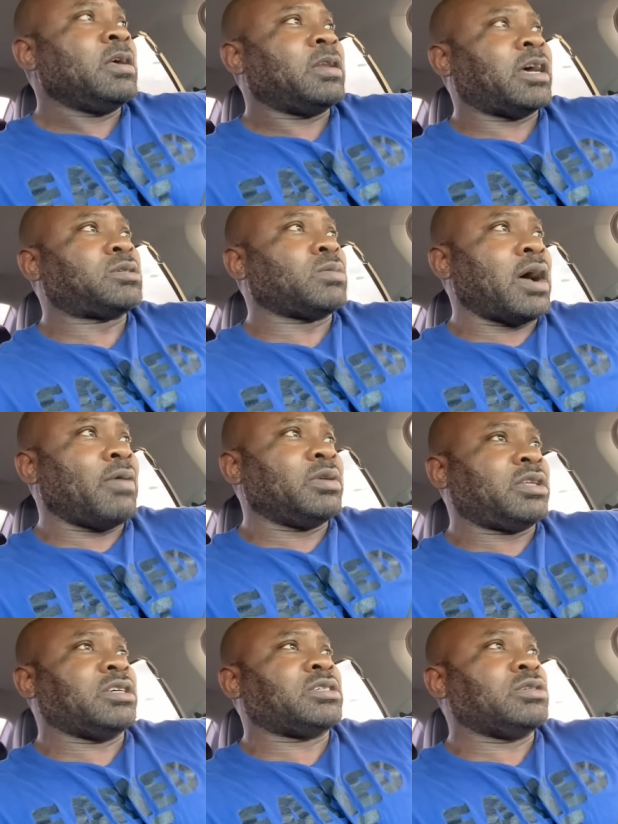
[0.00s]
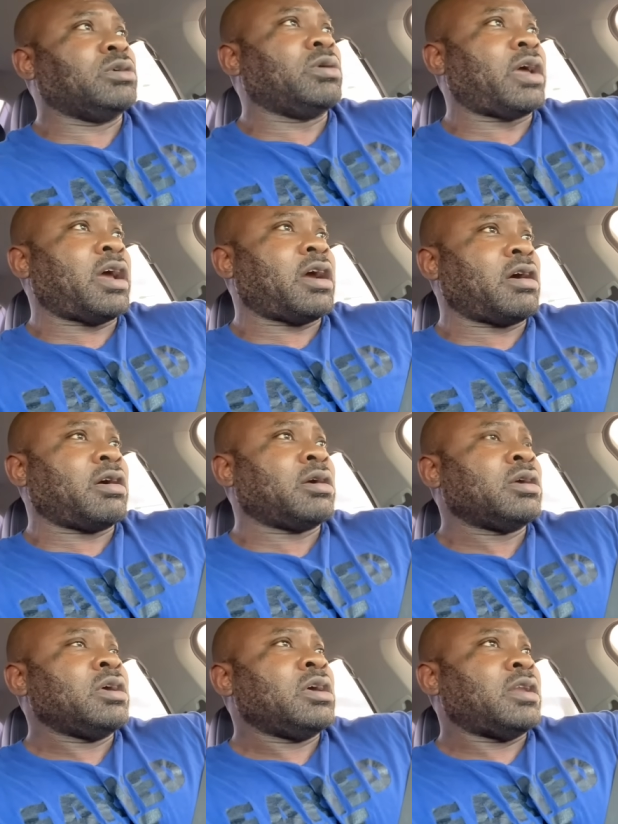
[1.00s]
That's why with this new era
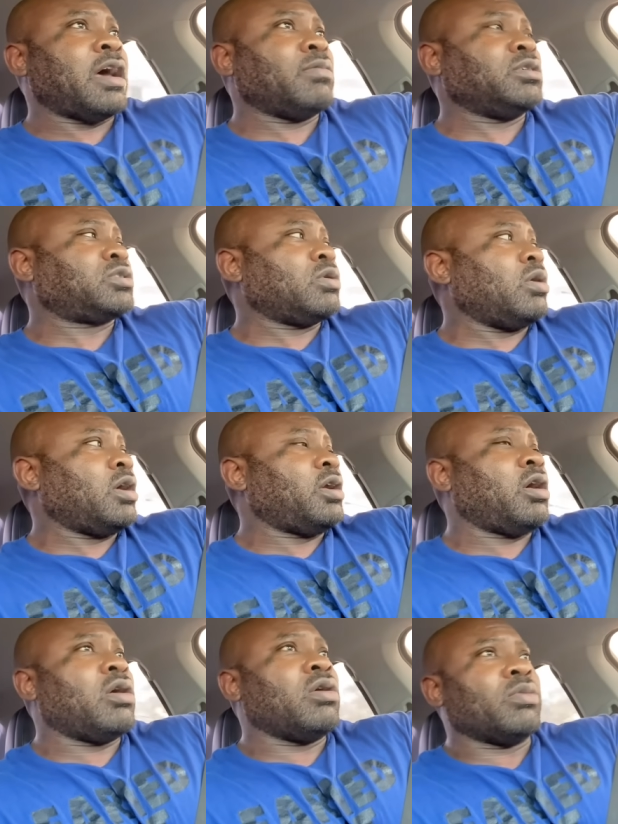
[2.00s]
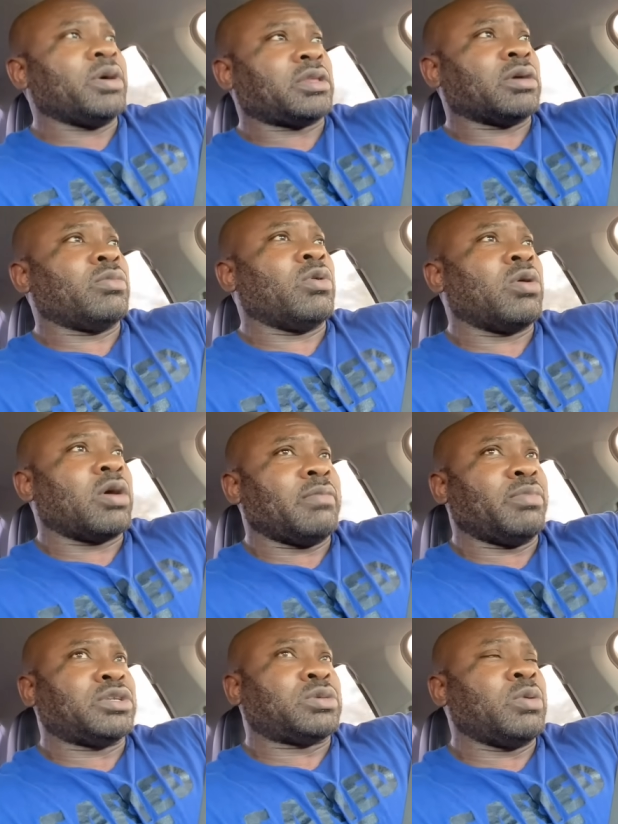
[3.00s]
that was going on with the war in
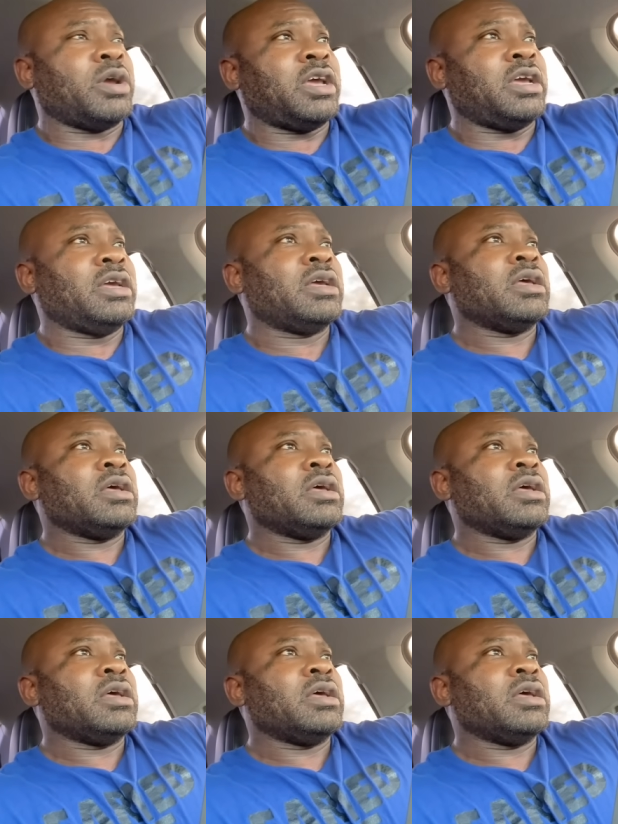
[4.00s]
between